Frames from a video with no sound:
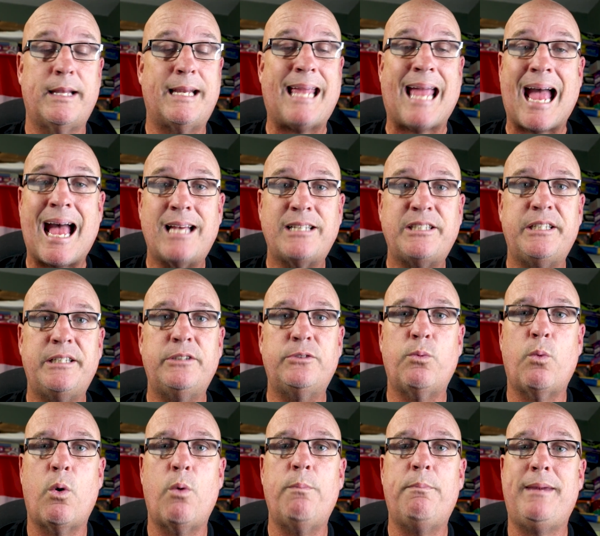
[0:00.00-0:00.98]
the
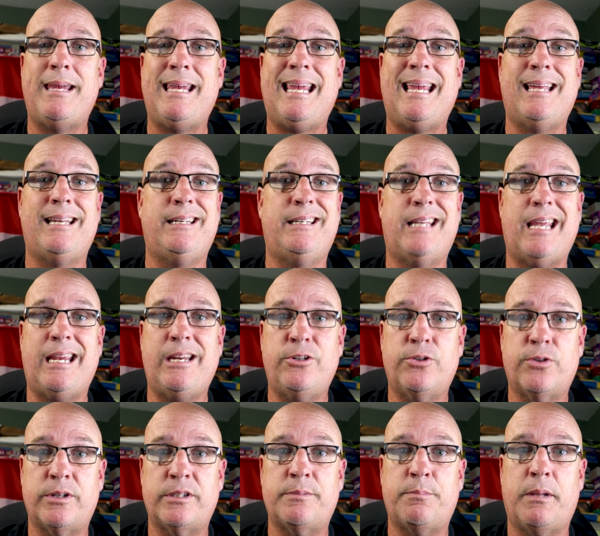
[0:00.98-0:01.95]
caches won't be in
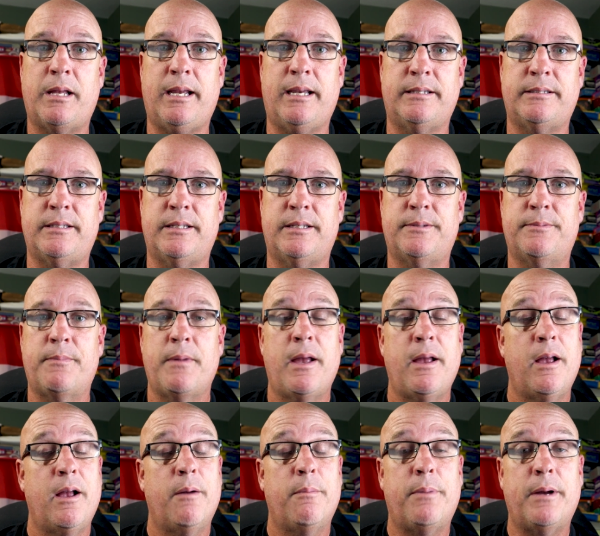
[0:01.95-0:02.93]
dangerous places,
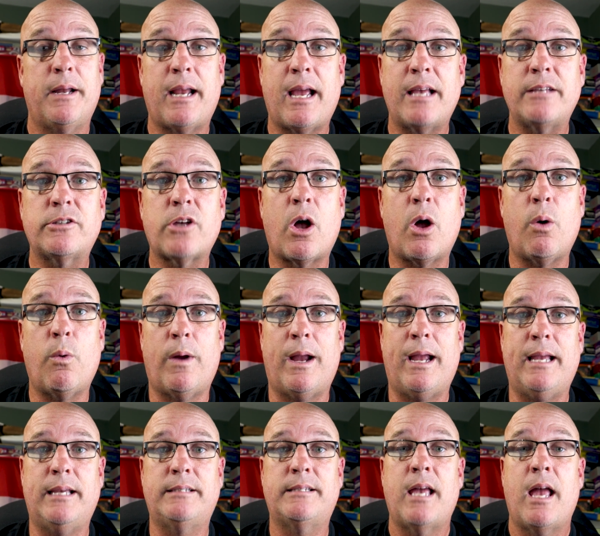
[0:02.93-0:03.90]
but as
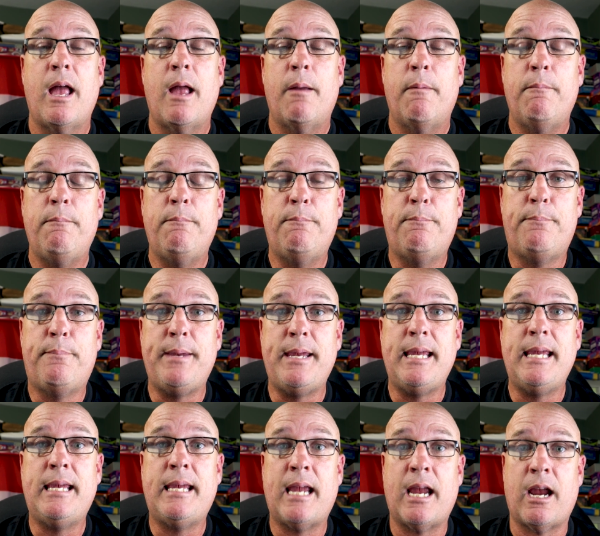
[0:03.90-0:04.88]
always,
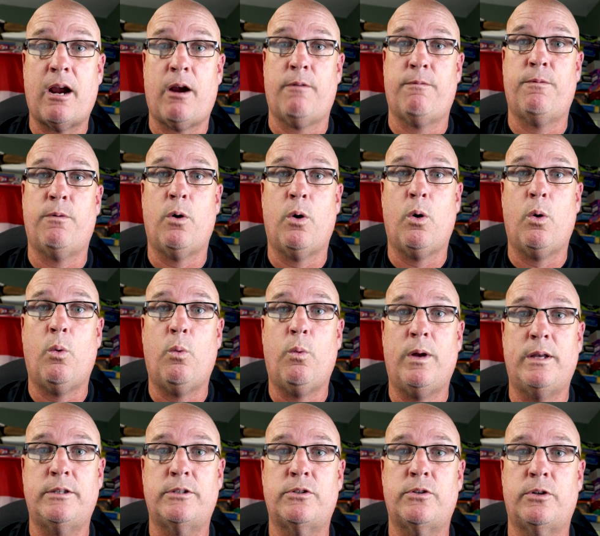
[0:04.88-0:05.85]
be careful
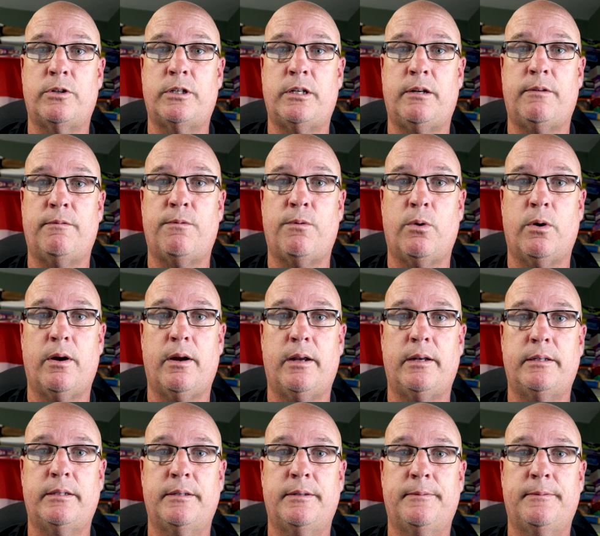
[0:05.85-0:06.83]
when searching for it.